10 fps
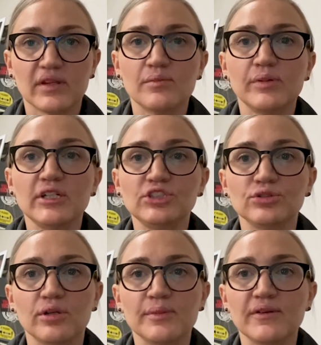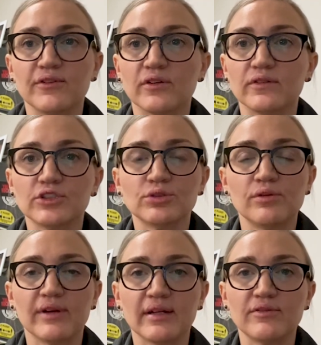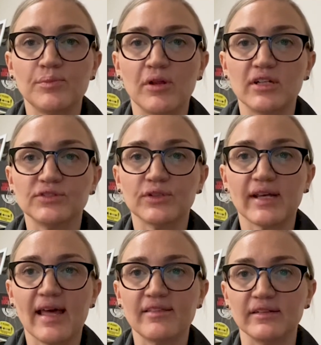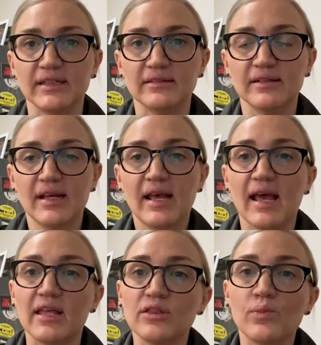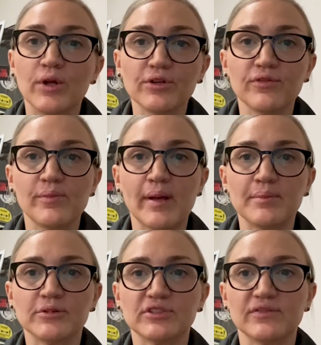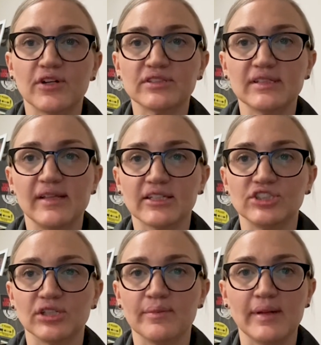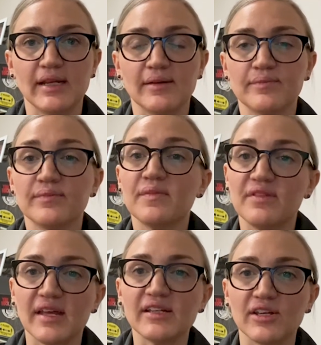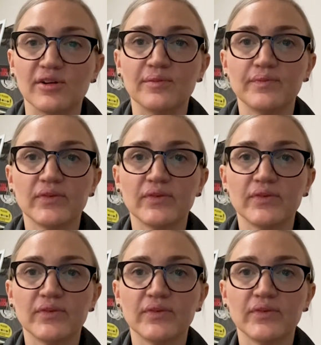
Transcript: Please join me for a virtual round of applause for Kathleen and the wonderful members of our selection committee. Thank you.